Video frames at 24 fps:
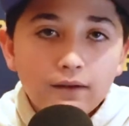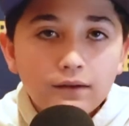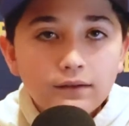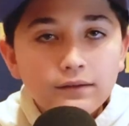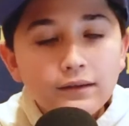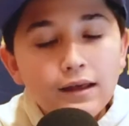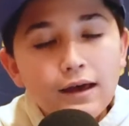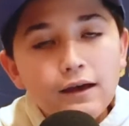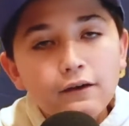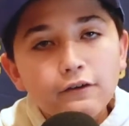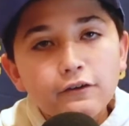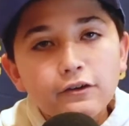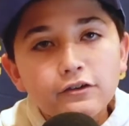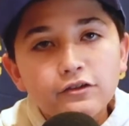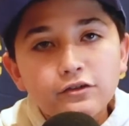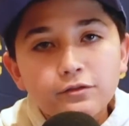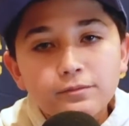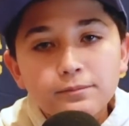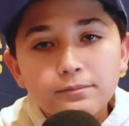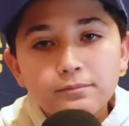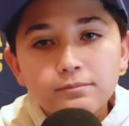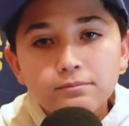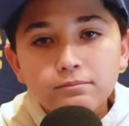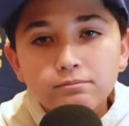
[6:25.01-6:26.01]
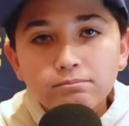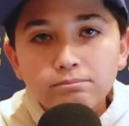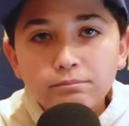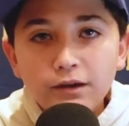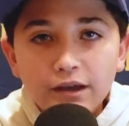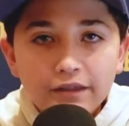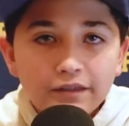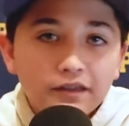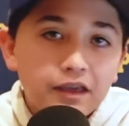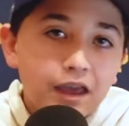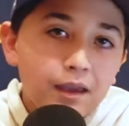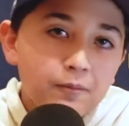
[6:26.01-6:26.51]
Now let's
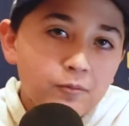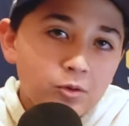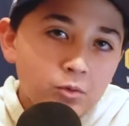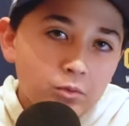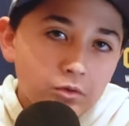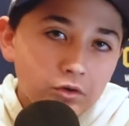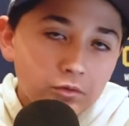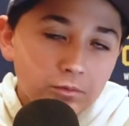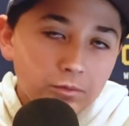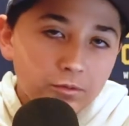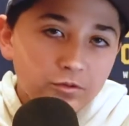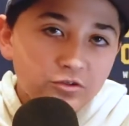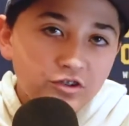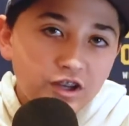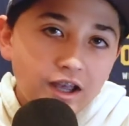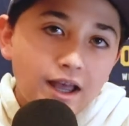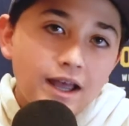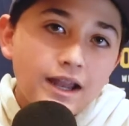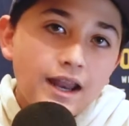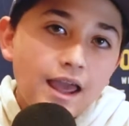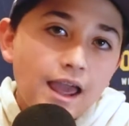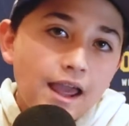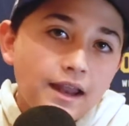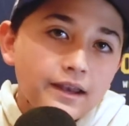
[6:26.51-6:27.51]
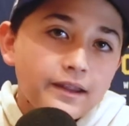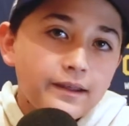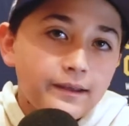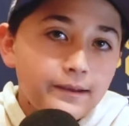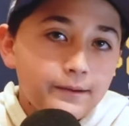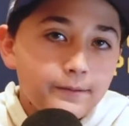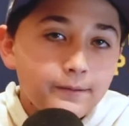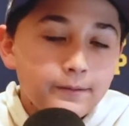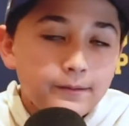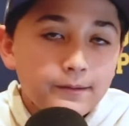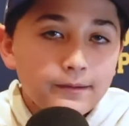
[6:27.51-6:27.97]
pick the game in a world where Chad Henne